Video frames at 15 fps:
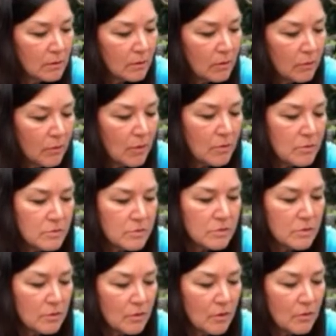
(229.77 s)
closed
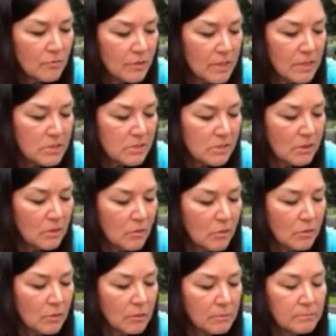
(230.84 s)
over each little
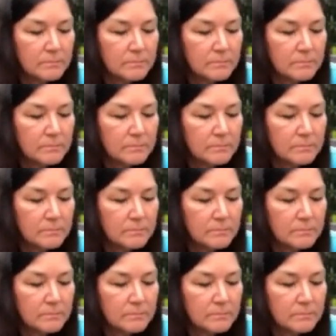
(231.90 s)
hole.